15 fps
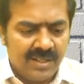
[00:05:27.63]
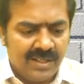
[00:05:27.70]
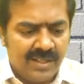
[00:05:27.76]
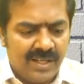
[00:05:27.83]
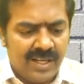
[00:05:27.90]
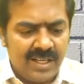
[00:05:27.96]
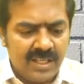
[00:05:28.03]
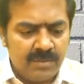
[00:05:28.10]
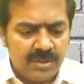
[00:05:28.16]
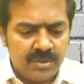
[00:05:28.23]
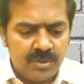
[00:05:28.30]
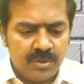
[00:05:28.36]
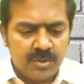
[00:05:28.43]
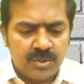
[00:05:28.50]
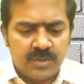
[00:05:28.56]
ATM is
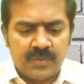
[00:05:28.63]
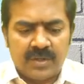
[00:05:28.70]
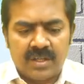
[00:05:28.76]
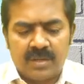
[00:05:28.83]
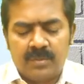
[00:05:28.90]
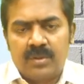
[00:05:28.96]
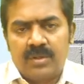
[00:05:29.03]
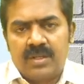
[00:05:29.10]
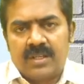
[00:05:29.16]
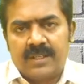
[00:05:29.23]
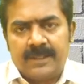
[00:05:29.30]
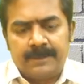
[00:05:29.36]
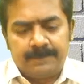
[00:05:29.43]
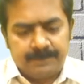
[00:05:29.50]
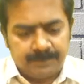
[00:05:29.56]
used for
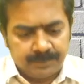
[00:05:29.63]
about